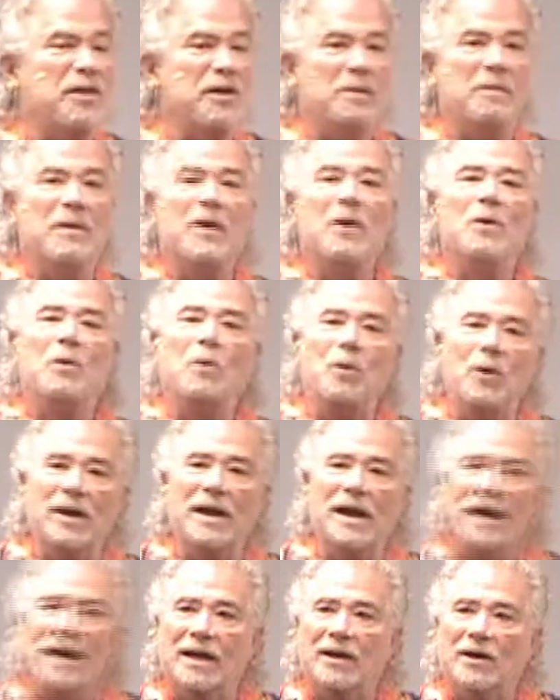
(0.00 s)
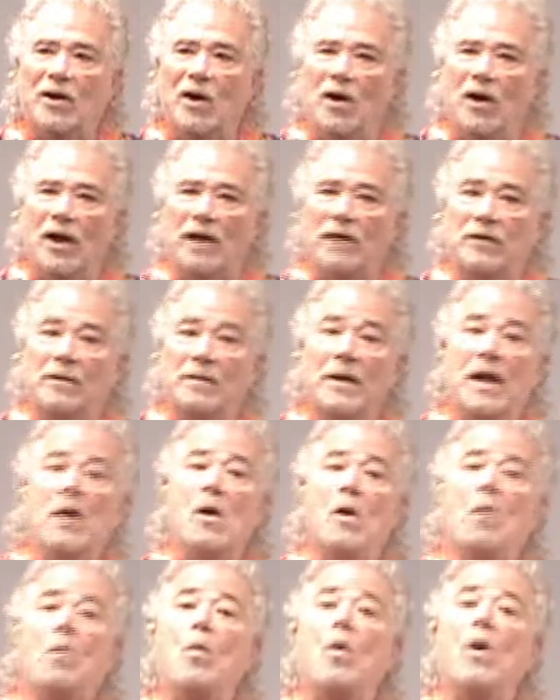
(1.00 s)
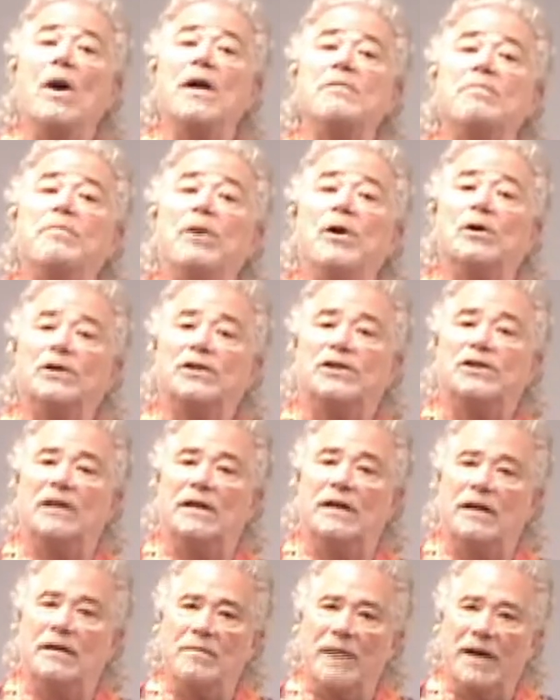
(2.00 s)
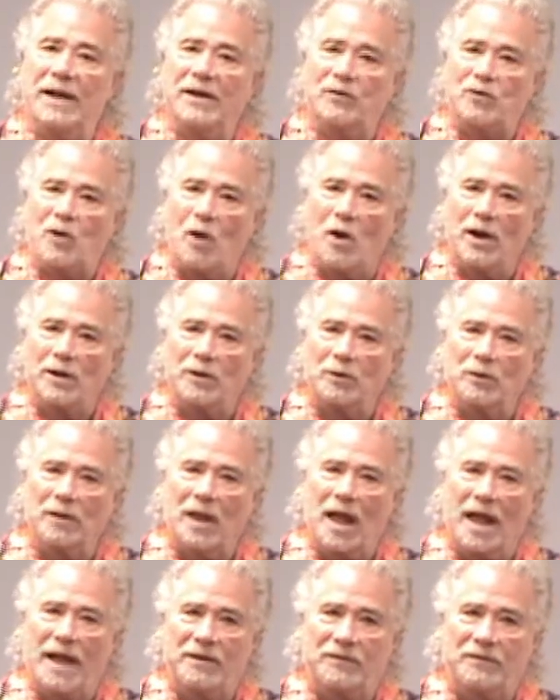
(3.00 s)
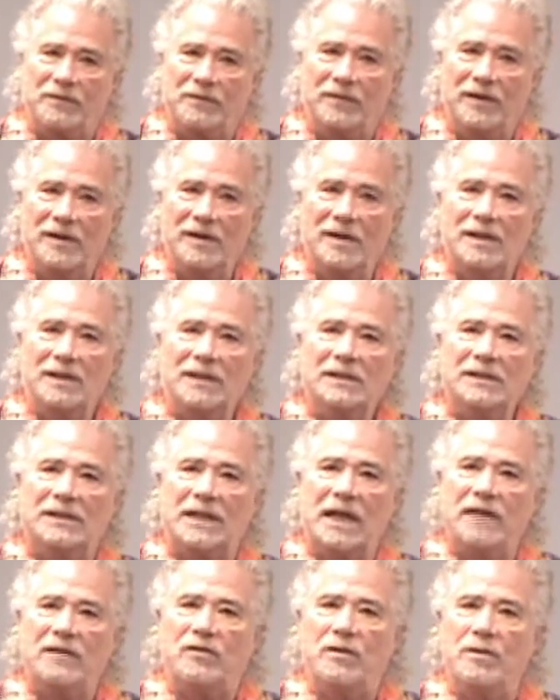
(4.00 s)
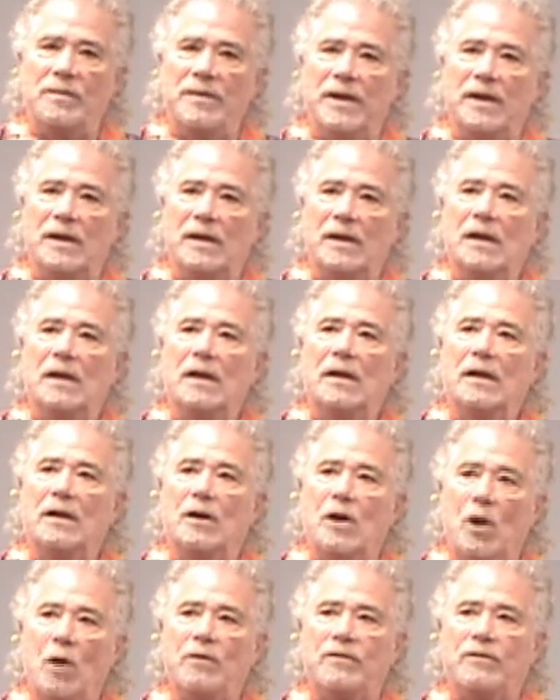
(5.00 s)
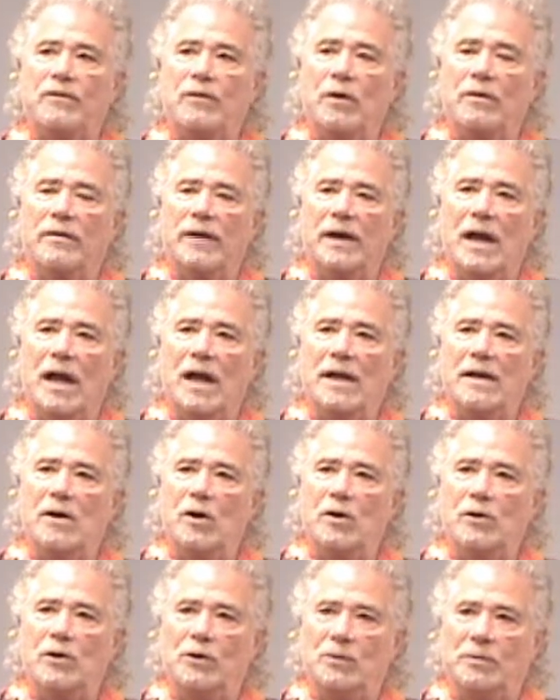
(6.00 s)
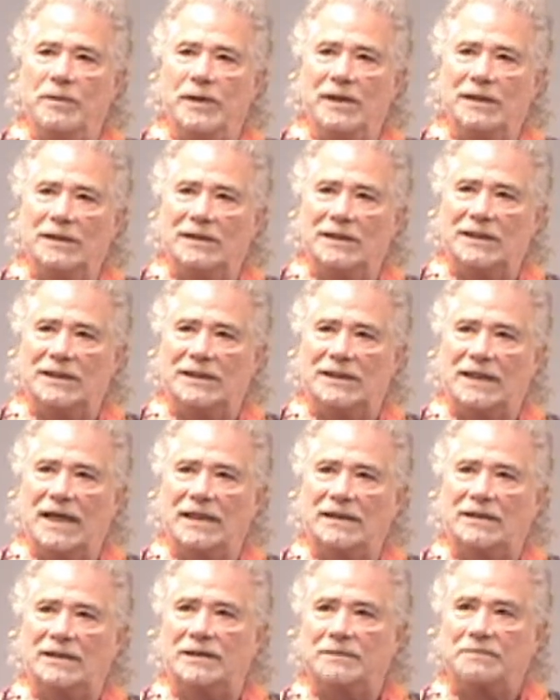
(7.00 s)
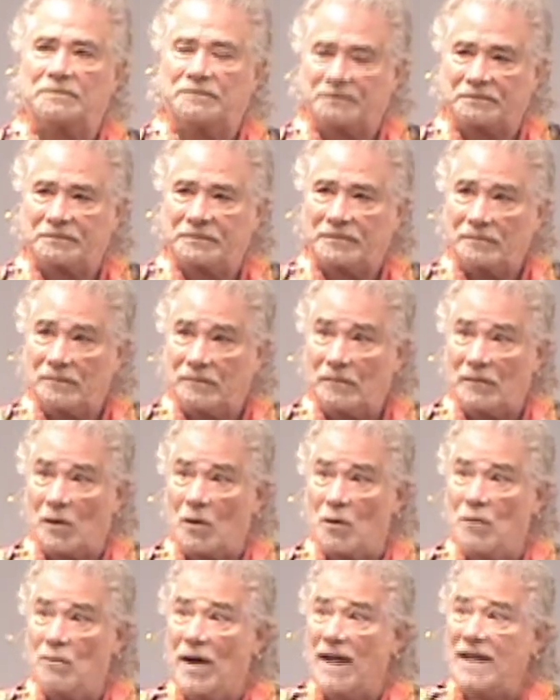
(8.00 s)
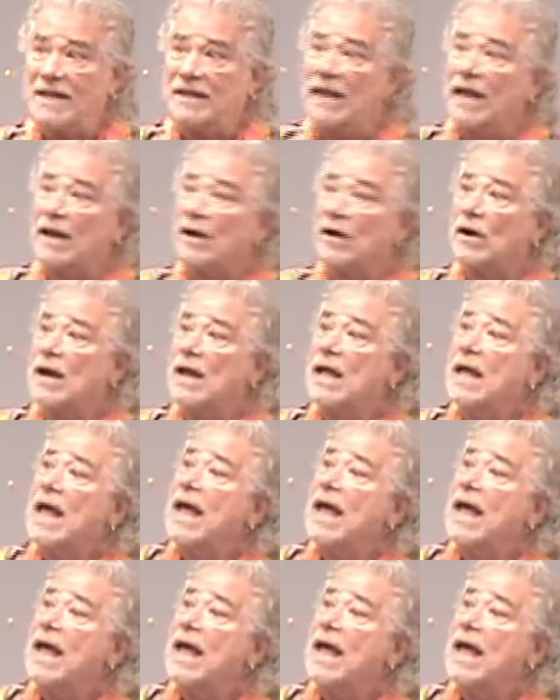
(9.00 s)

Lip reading: with them, we're not going to hire him. One person in my entire life said to me, go for it, I know you'll be a success. Right there.